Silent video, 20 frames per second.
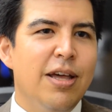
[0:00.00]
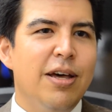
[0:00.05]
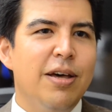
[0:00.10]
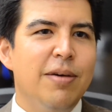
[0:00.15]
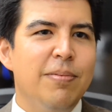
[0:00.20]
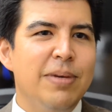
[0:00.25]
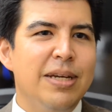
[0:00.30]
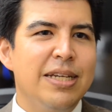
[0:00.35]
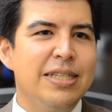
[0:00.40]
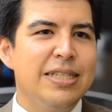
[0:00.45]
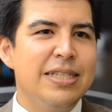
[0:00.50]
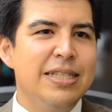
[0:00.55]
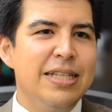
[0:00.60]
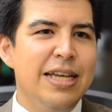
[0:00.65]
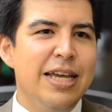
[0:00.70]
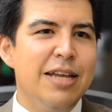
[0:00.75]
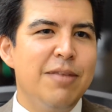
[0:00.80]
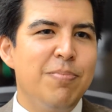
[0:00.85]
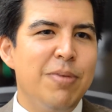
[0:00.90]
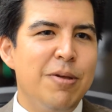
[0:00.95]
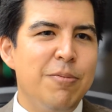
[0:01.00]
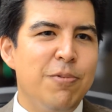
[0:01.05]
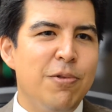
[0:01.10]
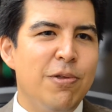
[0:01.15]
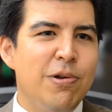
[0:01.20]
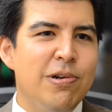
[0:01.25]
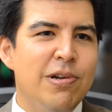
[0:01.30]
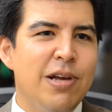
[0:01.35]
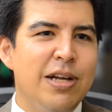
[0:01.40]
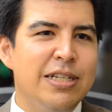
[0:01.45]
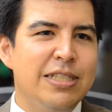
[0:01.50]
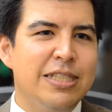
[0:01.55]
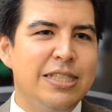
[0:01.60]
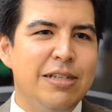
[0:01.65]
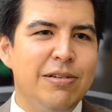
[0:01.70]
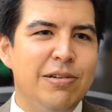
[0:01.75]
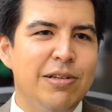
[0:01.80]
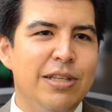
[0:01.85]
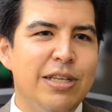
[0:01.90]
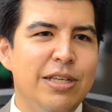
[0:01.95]
Because in the end, people are not
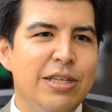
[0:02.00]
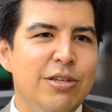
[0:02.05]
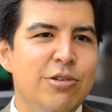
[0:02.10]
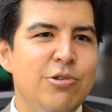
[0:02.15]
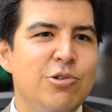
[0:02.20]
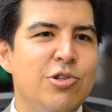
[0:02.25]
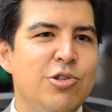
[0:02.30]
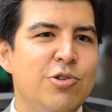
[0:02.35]
necessarily used